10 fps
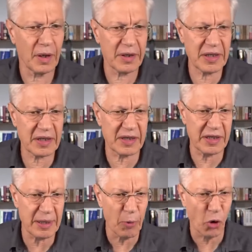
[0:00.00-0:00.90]
I think
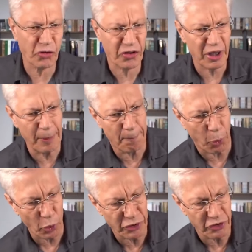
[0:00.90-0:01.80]
the most
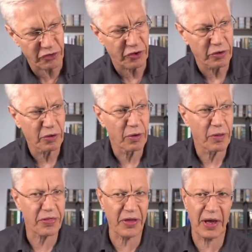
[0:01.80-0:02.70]
important
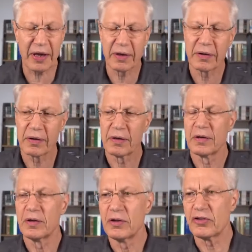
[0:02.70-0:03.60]
thing
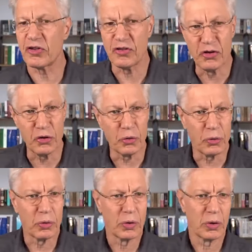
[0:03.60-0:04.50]
to do
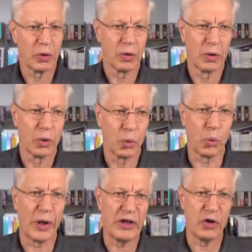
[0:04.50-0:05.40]

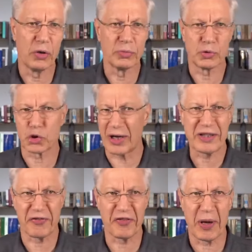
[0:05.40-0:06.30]
when you're trying
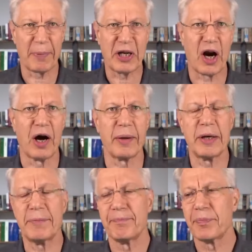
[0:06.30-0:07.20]
to free up an economy